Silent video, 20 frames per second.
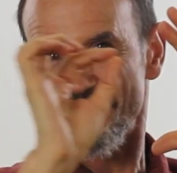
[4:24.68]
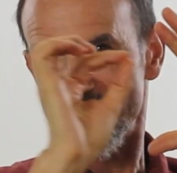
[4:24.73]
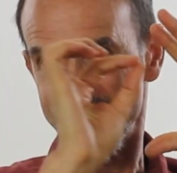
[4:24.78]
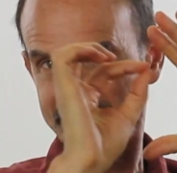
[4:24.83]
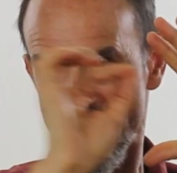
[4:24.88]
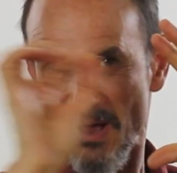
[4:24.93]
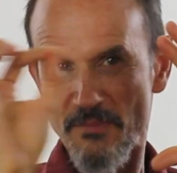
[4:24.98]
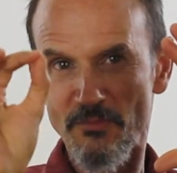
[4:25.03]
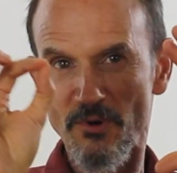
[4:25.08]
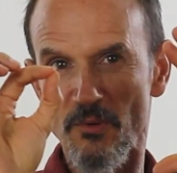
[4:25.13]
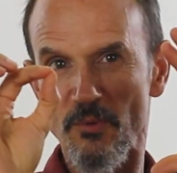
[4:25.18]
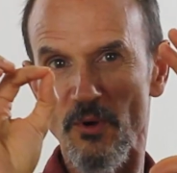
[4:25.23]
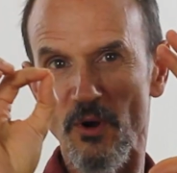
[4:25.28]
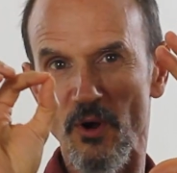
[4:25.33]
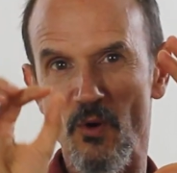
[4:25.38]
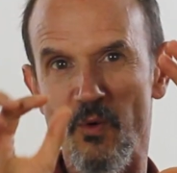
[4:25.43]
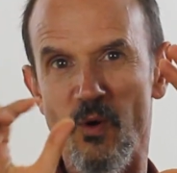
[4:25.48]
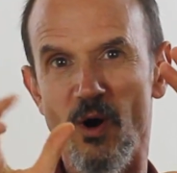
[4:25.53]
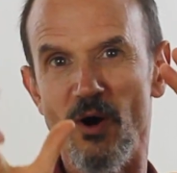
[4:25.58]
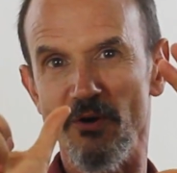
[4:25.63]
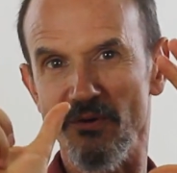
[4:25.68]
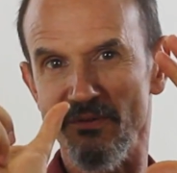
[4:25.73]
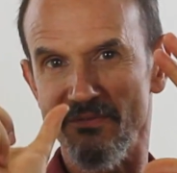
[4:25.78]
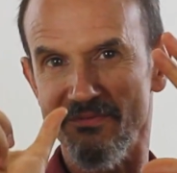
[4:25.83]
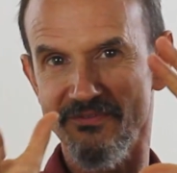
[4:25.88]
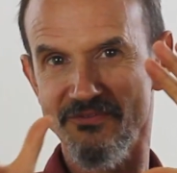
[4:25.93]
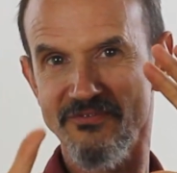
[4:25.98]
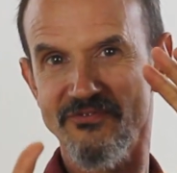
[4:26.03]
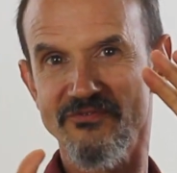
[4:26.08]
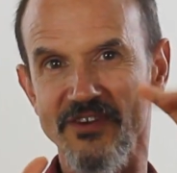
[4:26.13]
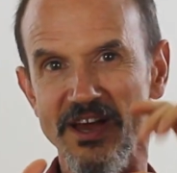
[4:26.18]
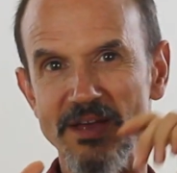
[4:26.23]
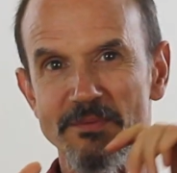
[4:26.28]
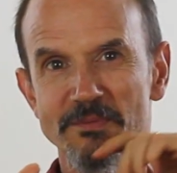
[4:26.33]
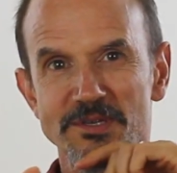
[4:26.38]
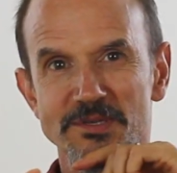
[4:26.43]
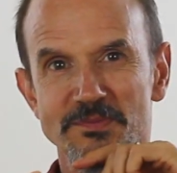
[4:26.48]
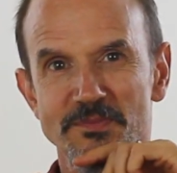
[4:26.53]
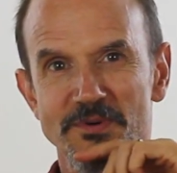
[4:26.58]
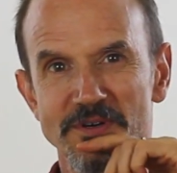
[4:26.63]
memorable quote,
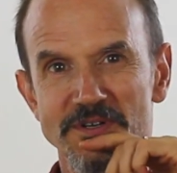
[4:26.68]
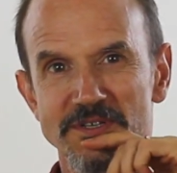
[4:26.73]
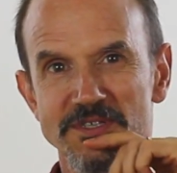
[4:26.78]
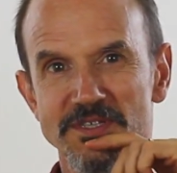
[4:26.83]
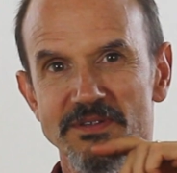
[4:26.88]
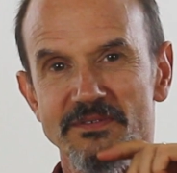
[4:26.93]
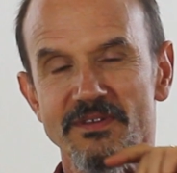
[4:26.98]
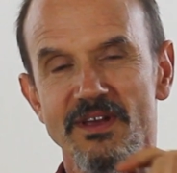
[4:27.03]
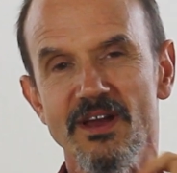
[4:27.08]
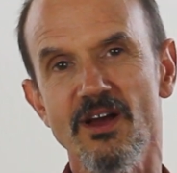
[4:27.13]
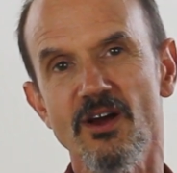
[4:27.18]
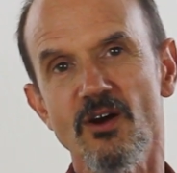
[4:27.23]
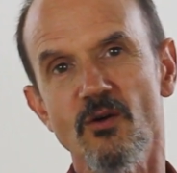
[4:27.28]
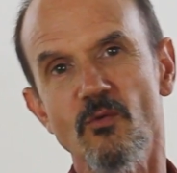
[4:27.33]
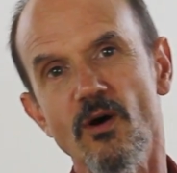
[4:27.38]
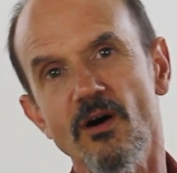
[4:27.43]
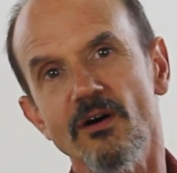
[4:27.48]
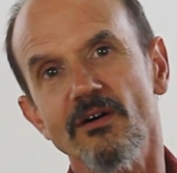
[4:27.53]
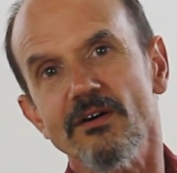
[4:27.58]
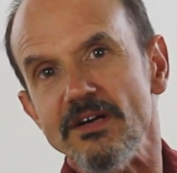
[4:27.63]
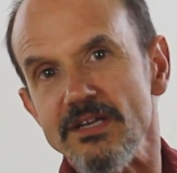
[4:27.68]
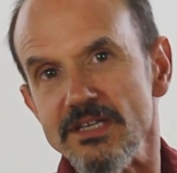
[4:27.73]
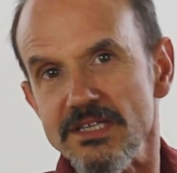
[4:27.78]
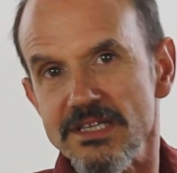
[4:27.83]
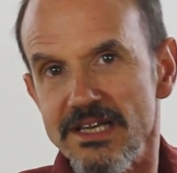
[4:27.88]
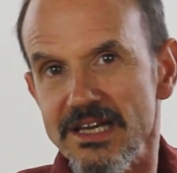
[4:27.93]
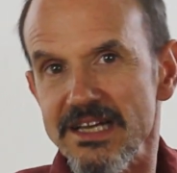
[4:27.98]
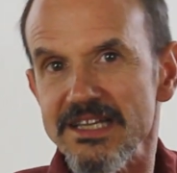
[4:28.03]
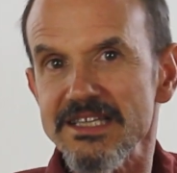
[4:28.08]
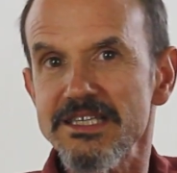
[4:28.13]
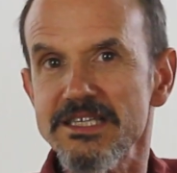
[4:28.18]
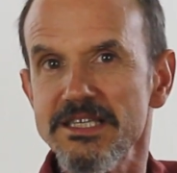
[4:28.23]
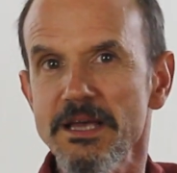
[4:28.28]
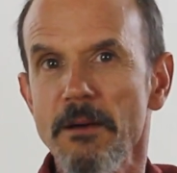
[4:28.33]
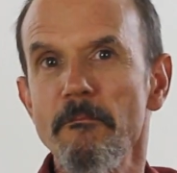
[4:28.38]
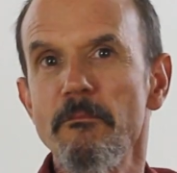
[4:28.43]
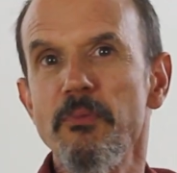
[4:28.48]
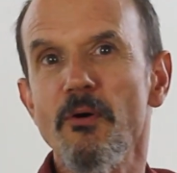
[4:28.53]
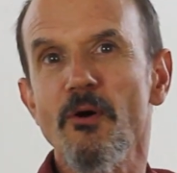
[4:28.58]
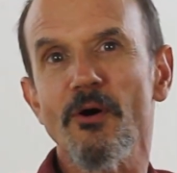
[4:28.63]
famous person. Well, at
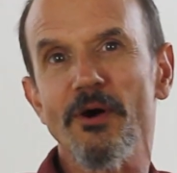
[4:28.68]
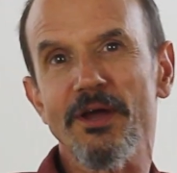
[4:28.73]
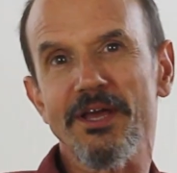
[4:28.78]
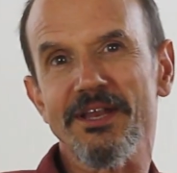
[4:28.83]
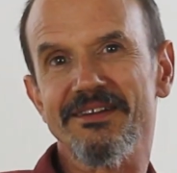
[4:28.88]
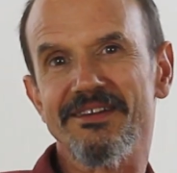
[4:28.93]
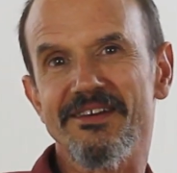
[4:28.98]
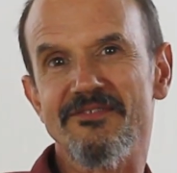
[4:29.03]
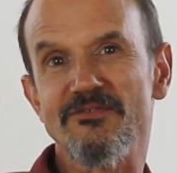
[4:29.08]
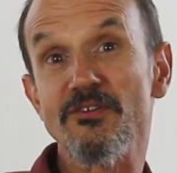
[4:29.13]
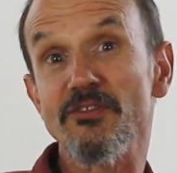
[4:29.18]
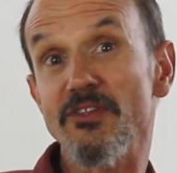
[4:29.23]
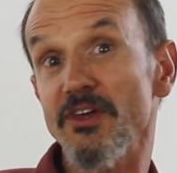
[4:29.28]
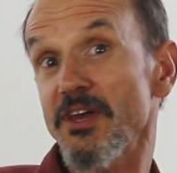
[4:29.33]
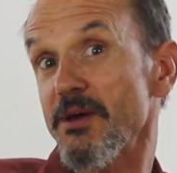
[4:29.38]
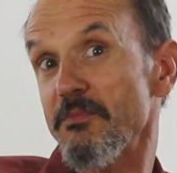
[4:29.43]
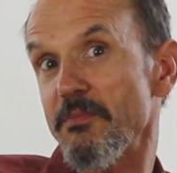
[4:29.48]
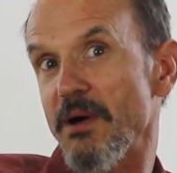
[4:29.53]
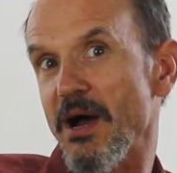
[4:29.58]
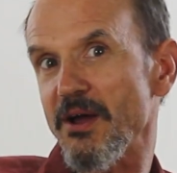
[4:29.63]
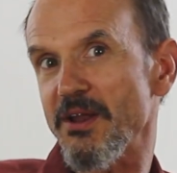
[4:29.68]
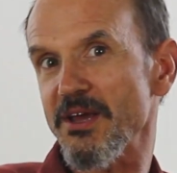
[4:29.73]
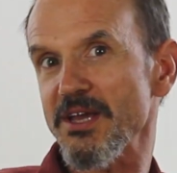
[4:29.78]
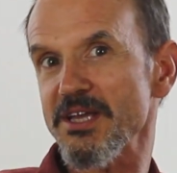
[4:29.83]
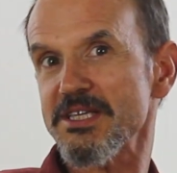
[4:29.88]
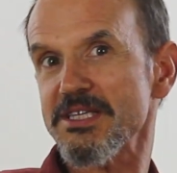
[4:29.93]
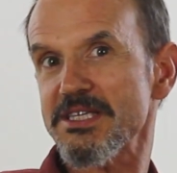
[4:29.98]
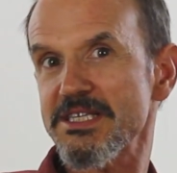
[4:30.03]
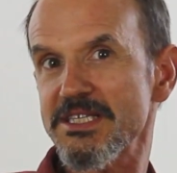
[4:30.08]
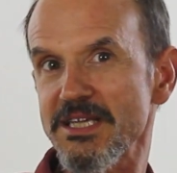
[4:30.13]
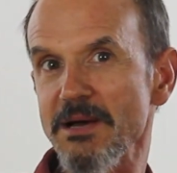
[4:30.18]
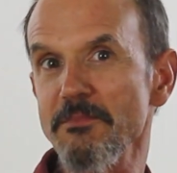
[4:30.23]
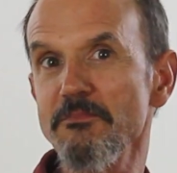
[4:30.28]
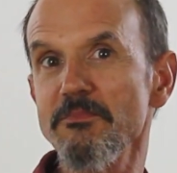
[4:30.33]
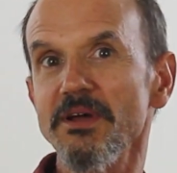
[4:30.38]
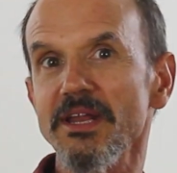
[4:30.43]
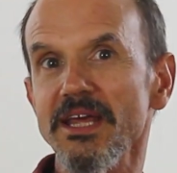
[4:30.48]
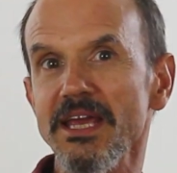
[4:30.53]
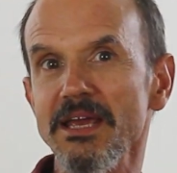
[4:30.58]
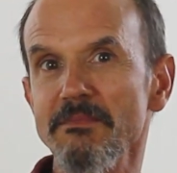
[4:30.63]
some point, if you think about it,
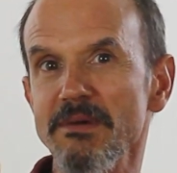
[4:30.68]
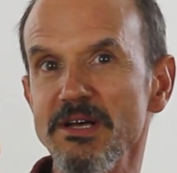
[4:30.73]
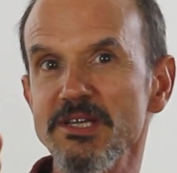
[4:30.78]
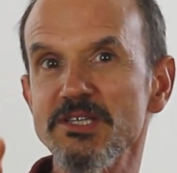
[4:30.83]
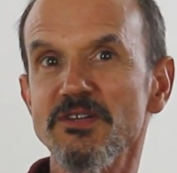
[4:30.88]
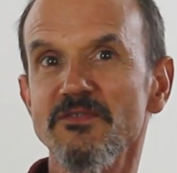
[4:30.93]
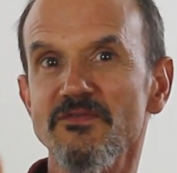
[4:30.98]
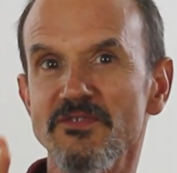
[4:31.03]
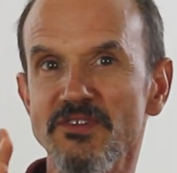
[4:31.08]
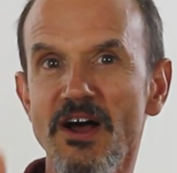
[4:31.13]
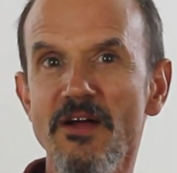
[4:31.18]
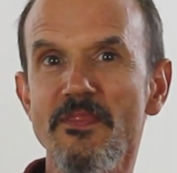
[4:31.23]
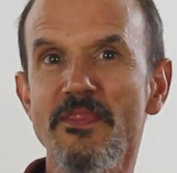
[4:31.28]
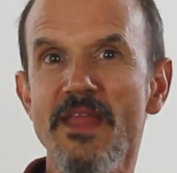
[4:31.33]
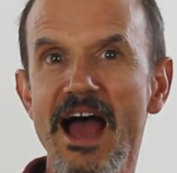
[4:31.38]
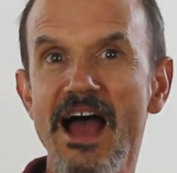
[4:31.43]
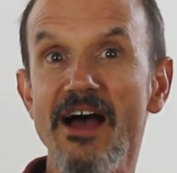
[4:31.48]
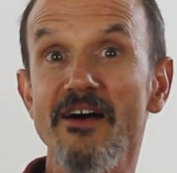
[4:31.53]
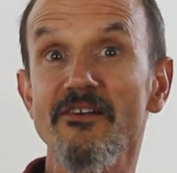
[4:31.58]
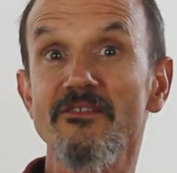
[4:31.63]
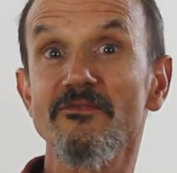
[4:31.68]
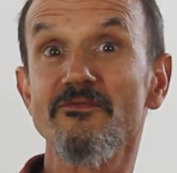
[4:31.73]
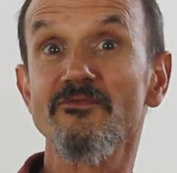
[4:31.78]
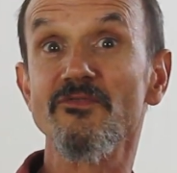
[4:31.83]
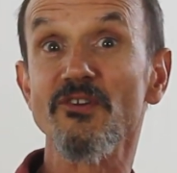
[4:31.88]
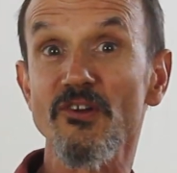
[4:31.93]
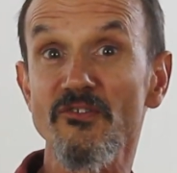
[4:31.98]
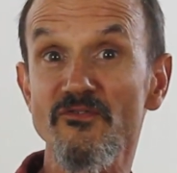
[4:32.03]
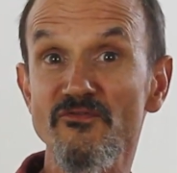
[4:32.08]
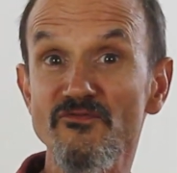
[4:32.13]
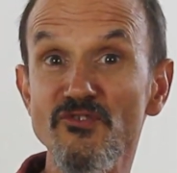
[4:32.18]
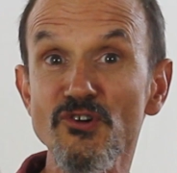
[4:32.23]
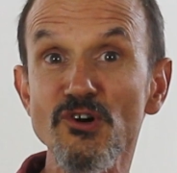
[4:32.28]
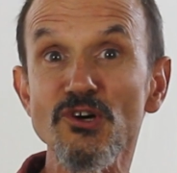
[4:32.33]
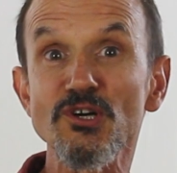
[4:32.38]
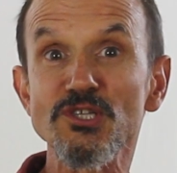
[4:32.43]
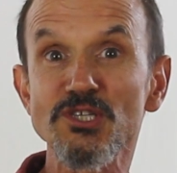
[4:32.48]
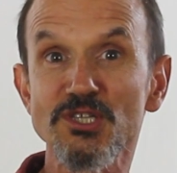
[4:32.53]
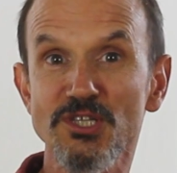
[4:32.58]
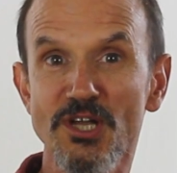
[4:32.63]
somebody must have done that for the
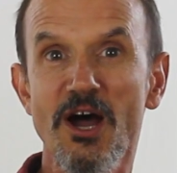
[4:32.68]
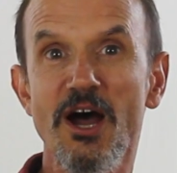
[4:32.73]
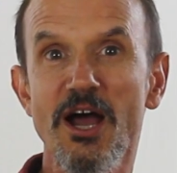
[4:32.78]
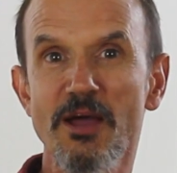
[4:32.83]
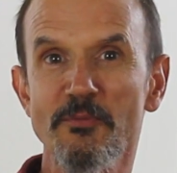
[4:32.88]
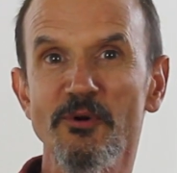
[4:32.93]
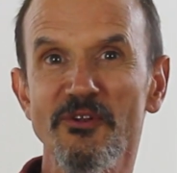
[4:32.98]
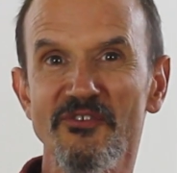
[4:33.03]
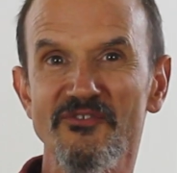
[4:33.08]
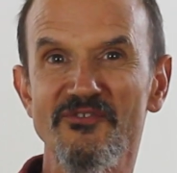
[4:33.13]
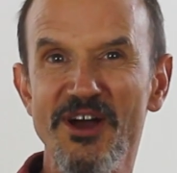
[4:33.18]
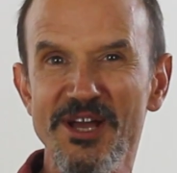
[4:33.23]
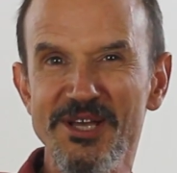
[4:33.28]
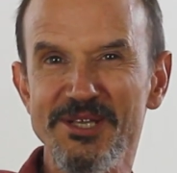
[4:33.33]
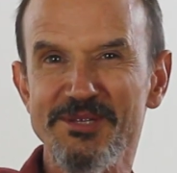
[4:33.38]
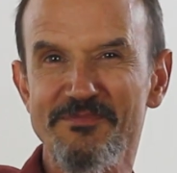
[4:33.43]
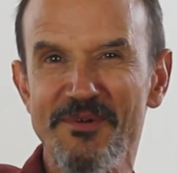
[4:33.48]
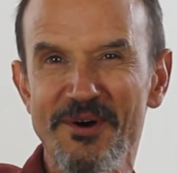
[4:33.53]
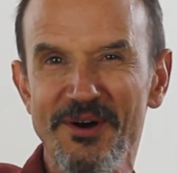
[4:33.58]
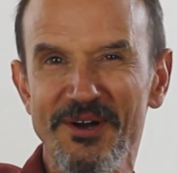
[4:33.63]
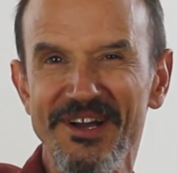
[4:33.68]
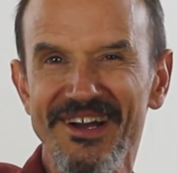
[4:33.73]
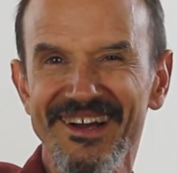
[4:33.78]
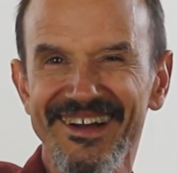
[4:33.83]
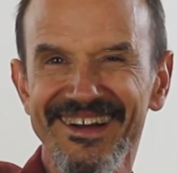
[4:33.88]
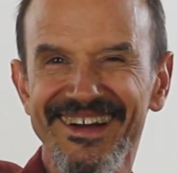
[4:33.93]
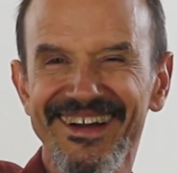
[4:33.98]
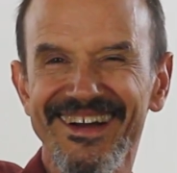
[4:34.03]
first time on Facebook.